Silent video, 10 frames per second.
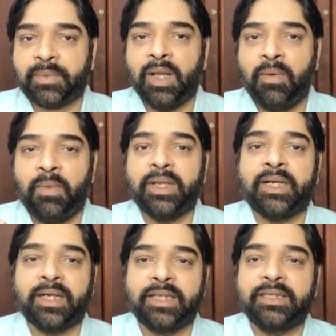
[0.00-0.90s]
What is the
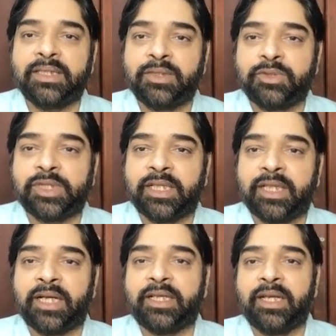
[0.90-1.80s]
condition to check
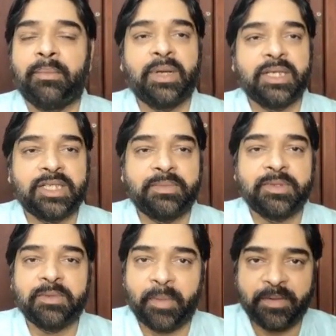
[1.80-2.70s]
that number is
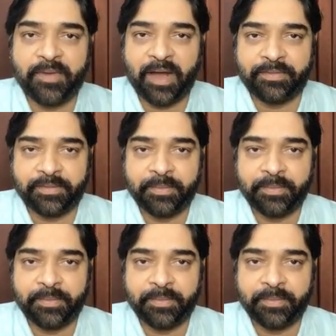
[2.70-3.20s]
divisible by 5?